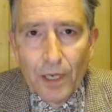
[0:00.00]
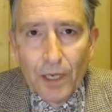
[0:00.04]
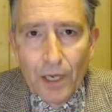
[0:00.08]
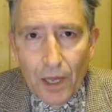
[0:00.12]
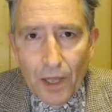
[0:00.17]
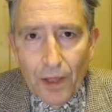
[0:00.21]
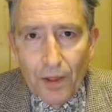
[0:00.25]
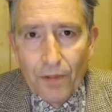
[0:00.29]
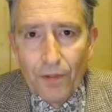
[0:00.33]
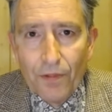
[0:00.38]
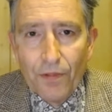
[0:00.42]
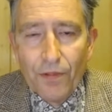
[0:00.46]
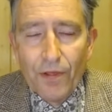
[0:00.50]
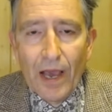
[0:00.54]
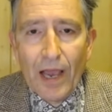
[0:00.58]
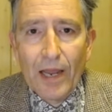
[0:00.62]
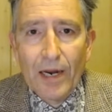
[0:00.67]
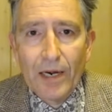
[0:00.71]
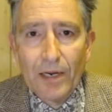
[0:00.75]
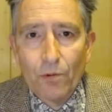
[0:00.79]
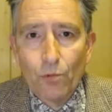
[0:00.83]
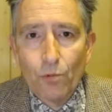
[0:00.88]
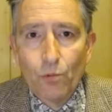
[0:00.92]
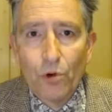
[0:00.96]
that
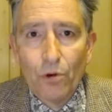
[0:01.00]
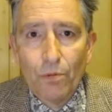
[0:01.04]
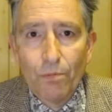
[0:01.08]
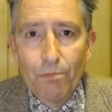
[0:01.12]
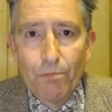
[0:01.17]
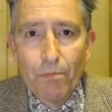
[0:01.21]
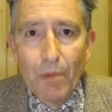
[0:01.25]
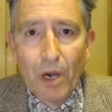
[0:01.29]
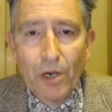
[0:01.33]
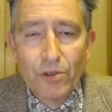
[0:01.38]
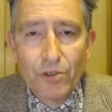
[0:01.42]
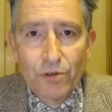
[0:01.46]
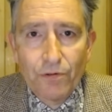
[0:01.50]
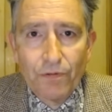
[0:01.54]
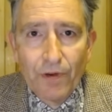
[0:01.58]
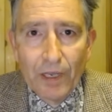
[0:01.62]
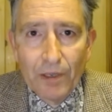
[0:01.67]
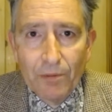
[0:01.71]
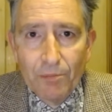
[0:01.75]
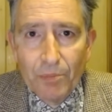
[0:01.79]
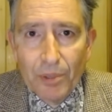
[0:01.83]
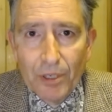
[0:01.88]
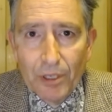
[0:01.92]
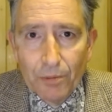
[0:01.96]
will motivate
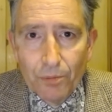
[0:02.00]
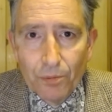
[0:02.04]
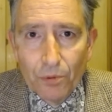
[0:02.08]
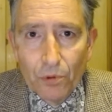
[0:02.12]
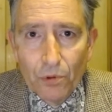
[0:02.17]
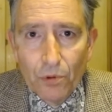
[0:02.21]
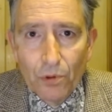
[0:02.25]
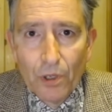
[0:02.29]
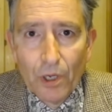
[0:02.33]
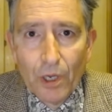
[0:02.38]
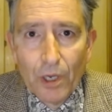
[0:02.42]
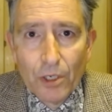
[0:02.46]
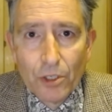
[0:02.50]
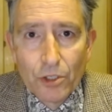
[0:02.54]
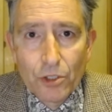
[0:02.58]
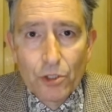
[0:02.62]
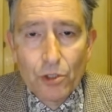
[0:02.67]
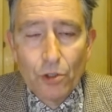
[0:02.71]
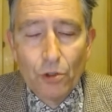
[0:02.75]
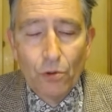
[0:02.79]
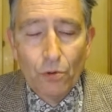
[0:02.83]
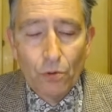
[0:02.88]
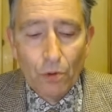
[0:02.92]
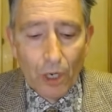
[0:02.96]
people
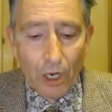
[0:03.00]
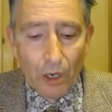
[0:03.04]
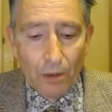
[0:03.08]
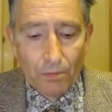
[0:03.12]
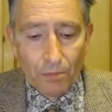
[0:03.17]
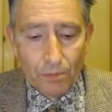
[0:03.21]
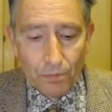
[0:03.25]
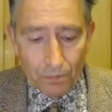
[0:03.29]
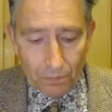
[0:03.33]
to